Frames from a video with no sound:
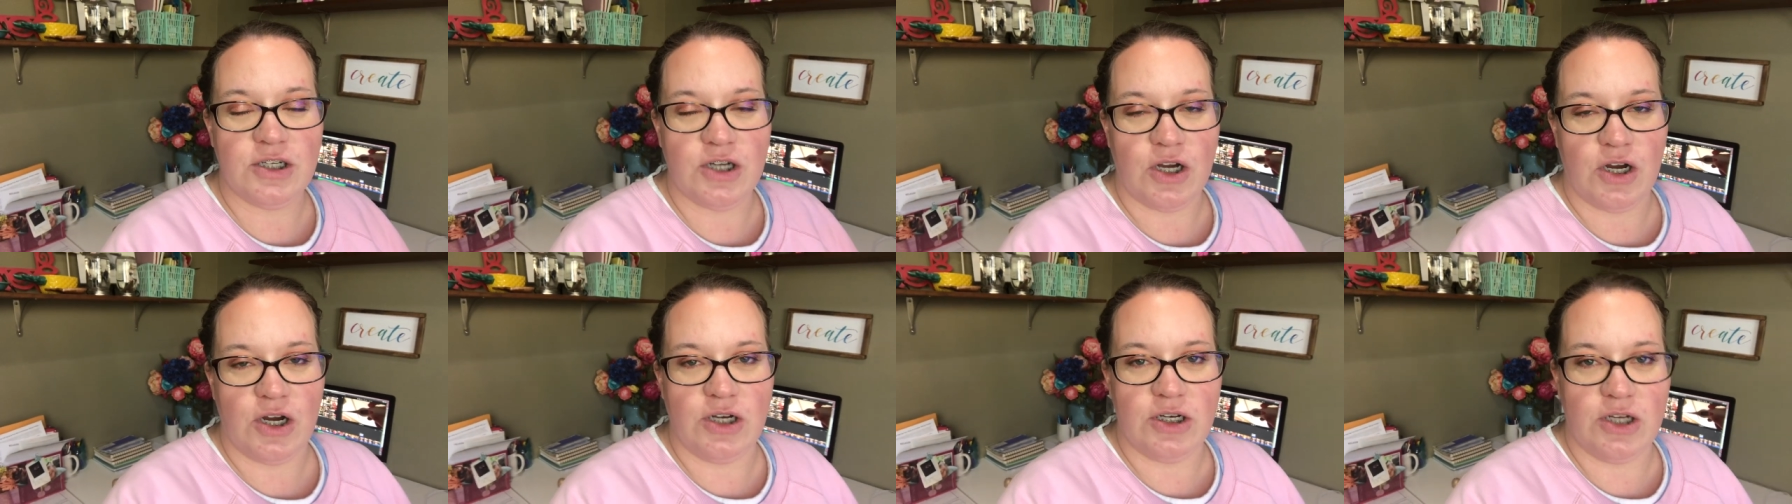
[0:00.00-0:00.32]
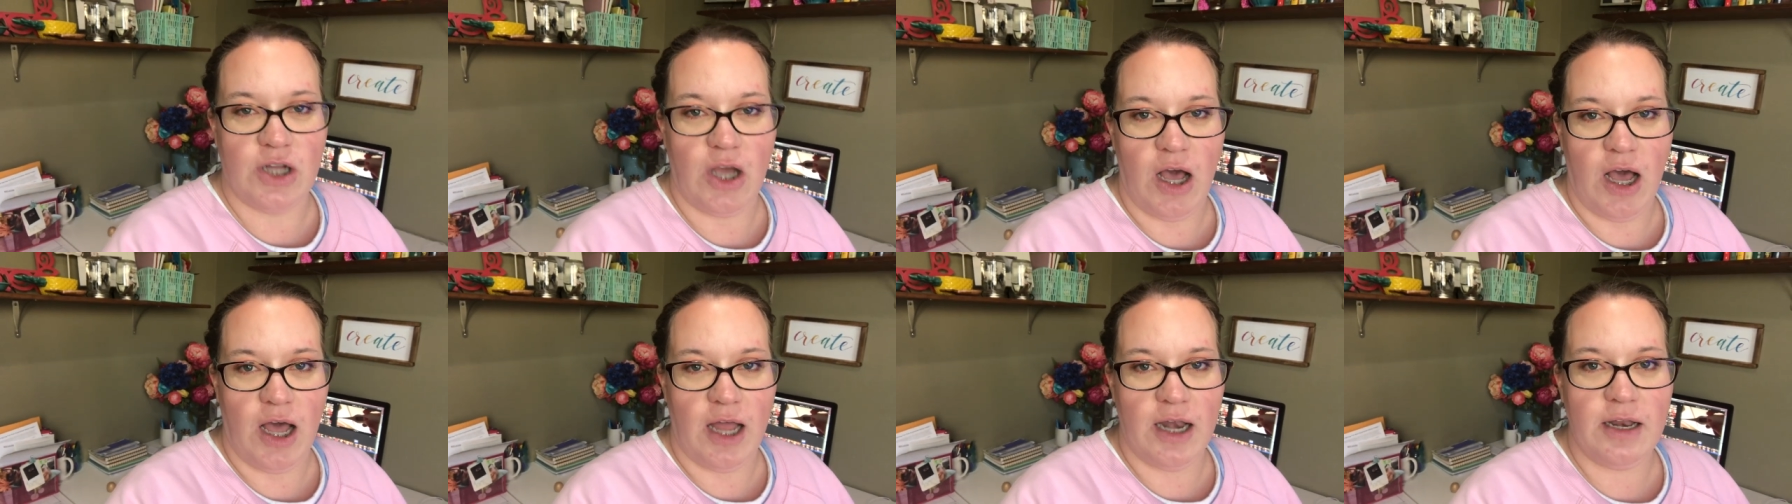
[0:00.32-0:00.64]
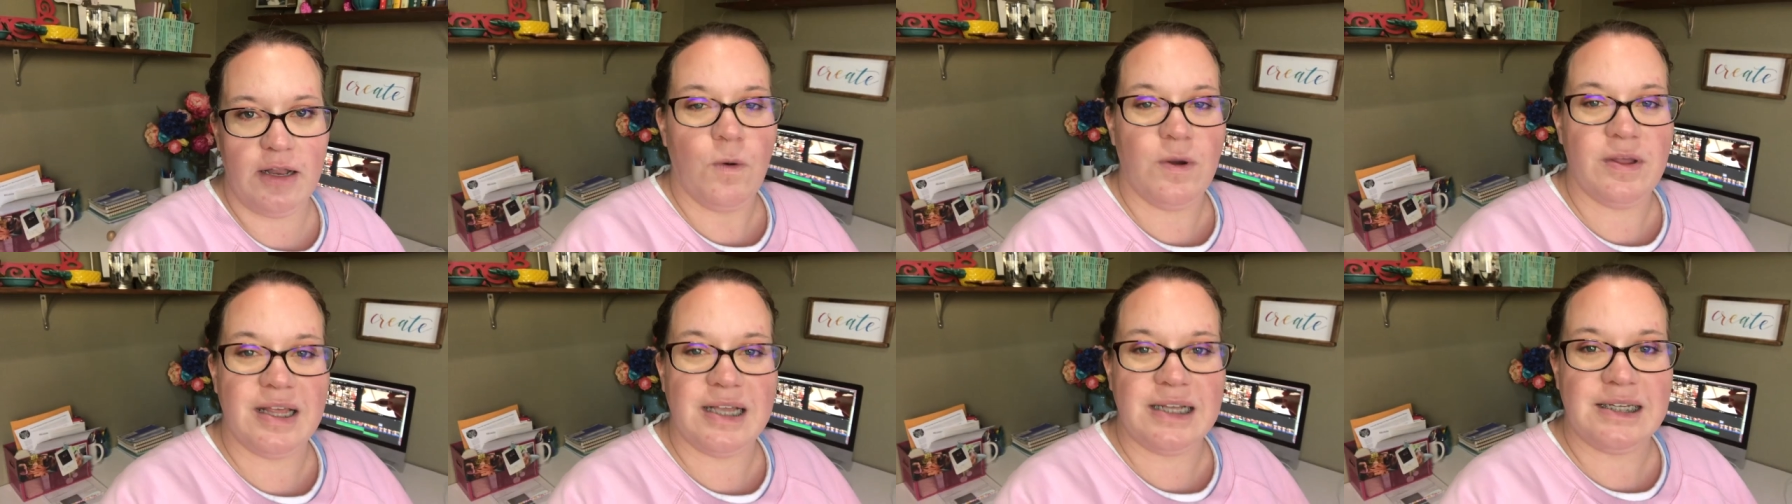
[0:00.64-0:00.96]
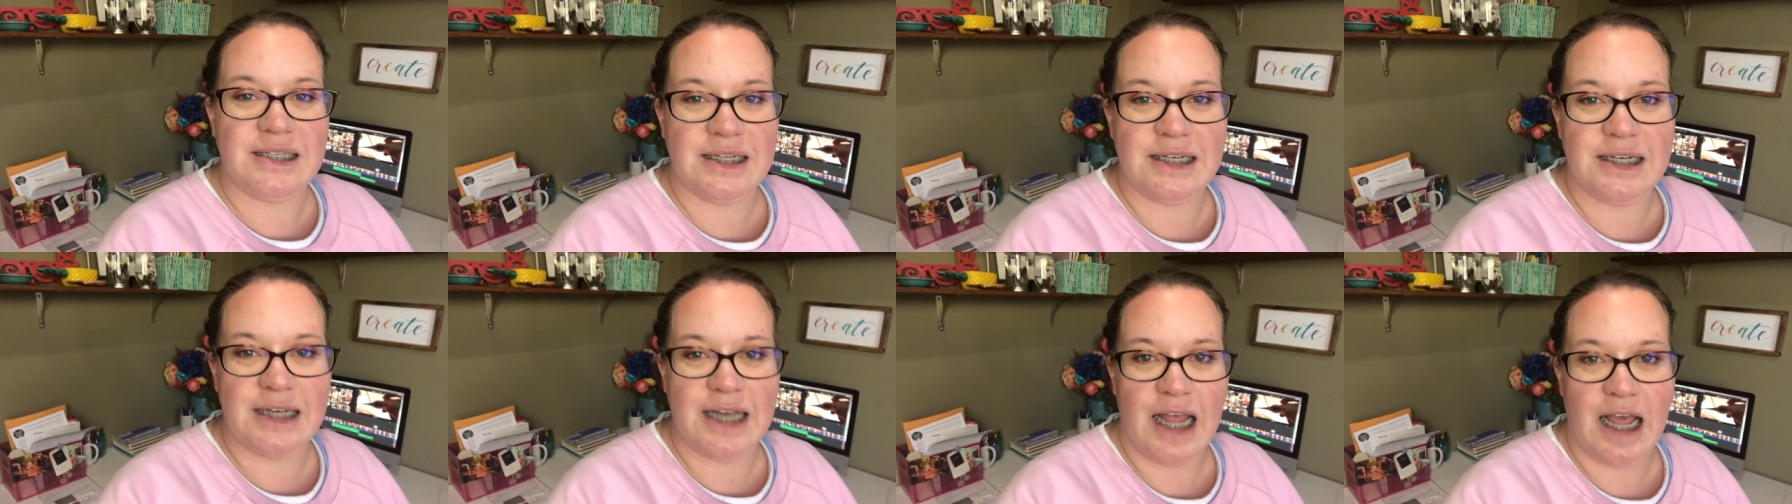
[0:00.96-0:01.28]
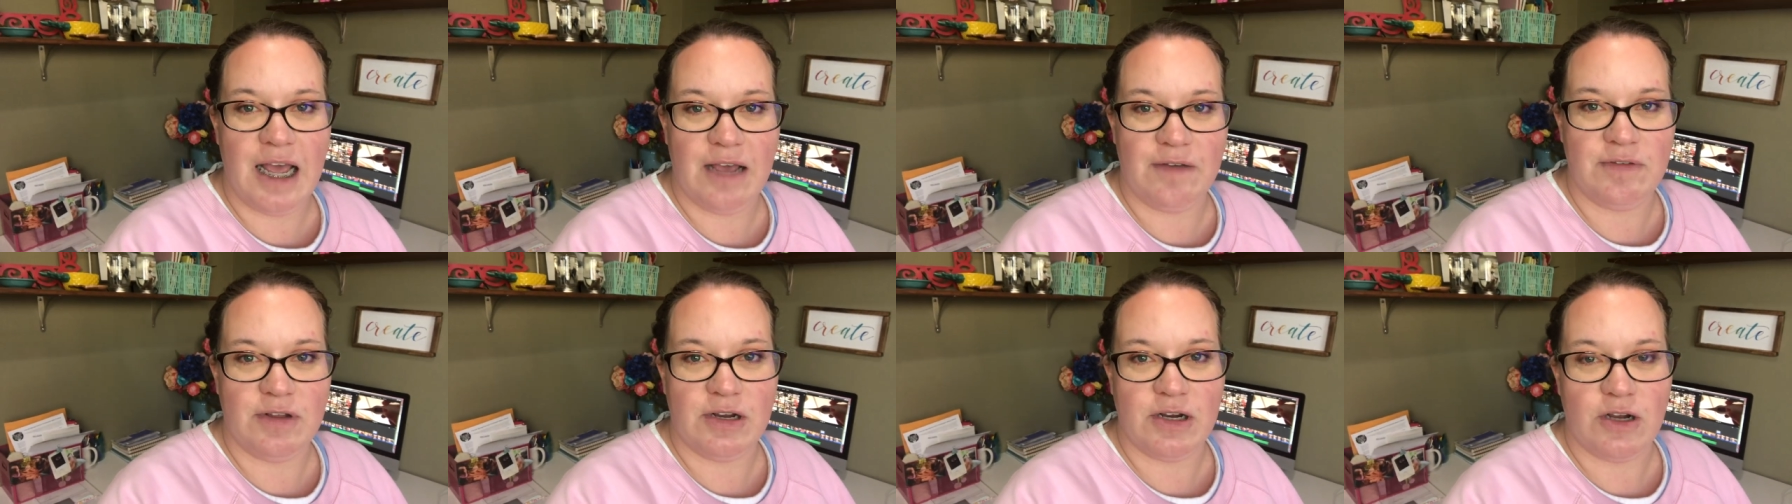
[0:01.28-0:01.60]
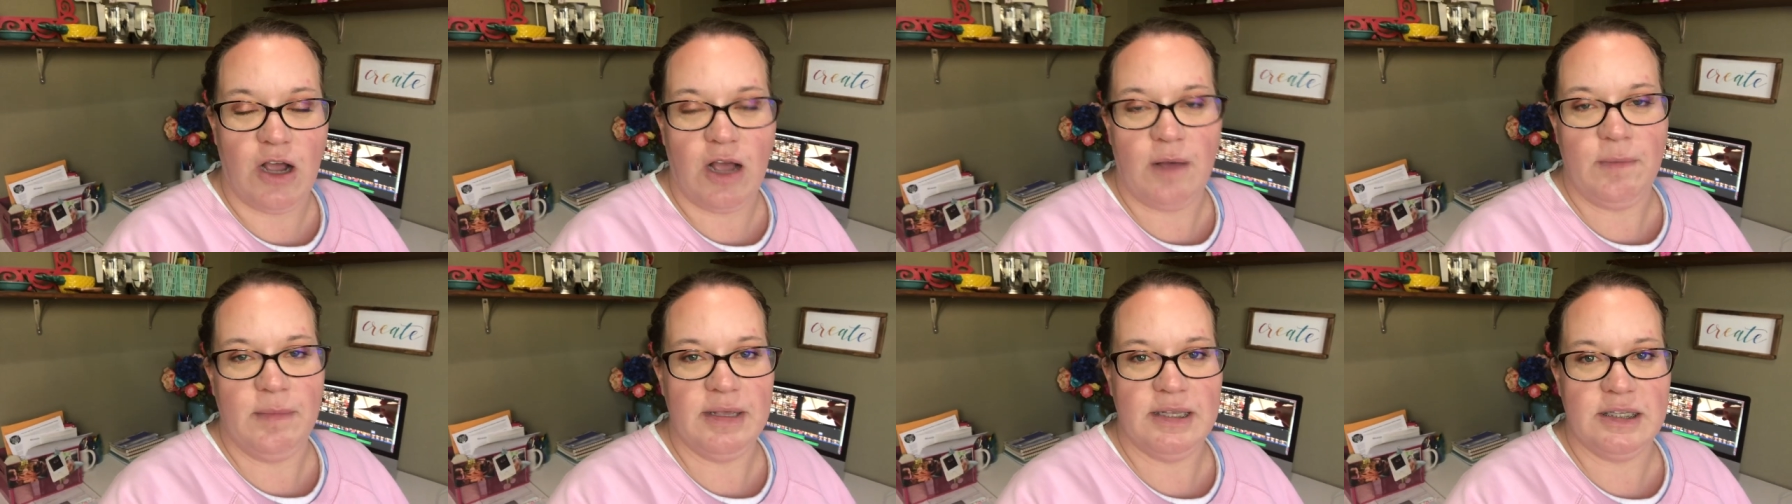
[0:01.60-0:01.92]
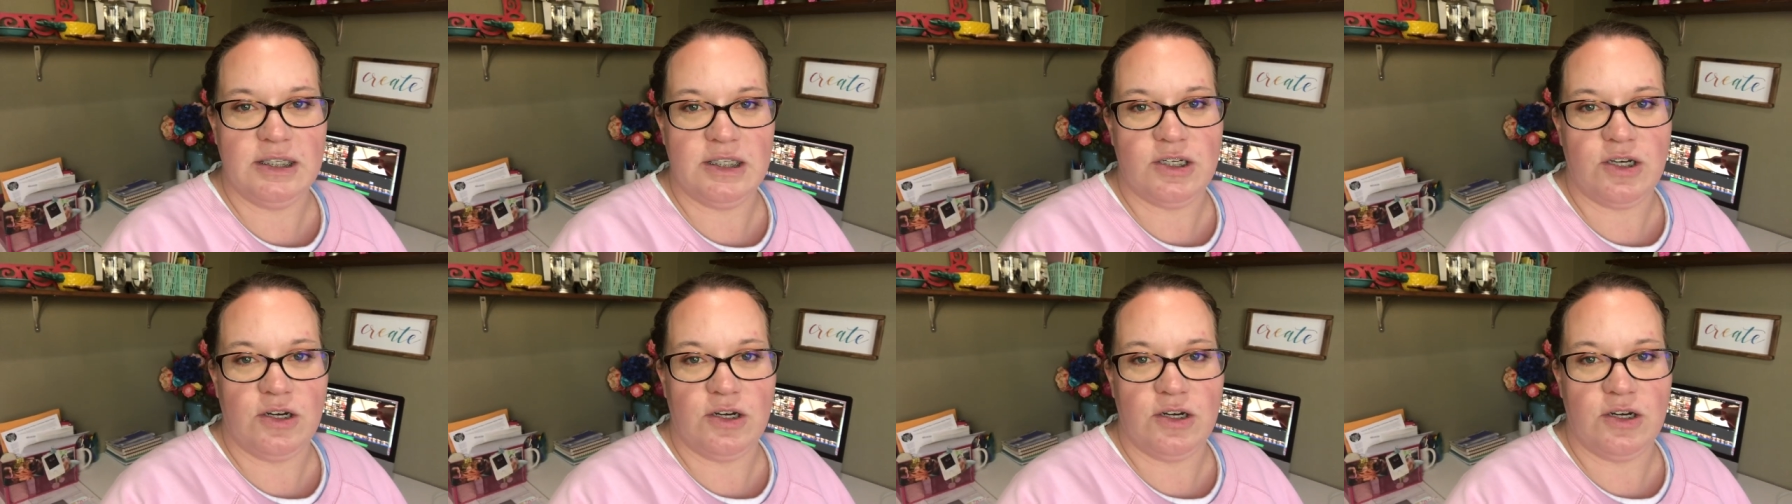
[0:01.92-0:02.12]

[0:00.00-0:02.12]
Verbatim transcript: turned on or they didn't have their comments